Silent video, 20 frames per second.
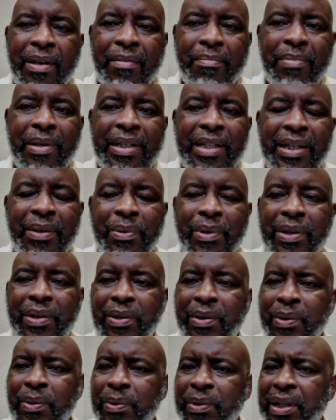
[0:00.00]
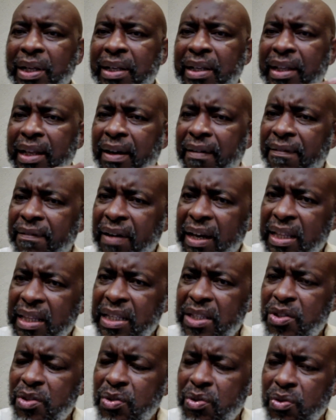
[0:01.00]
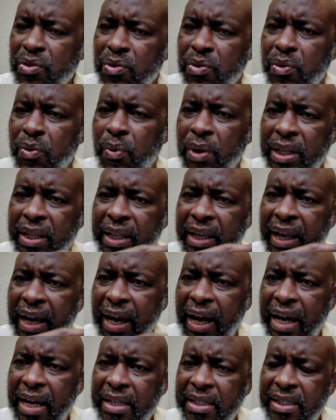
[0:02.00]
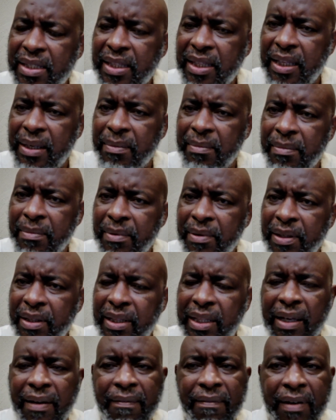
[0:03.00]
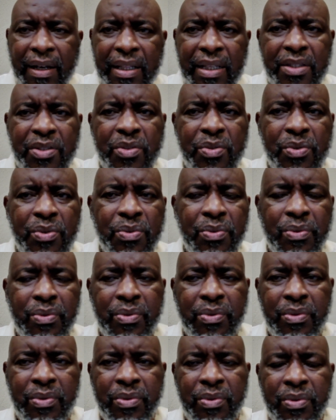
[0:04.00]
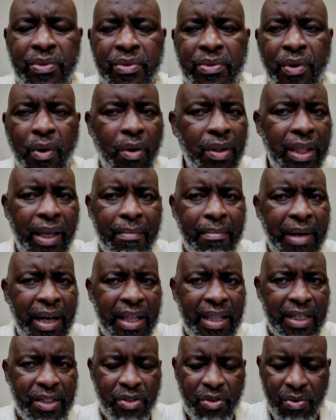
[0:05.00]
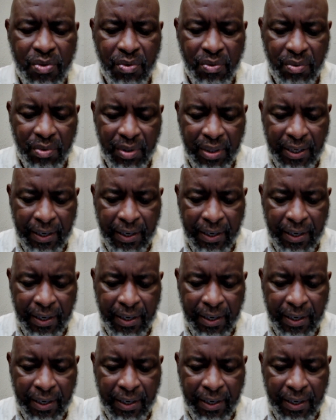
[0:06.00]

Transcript: but they will know that their fathers knew. When they asked them, their fathers knew, or their mothers knew.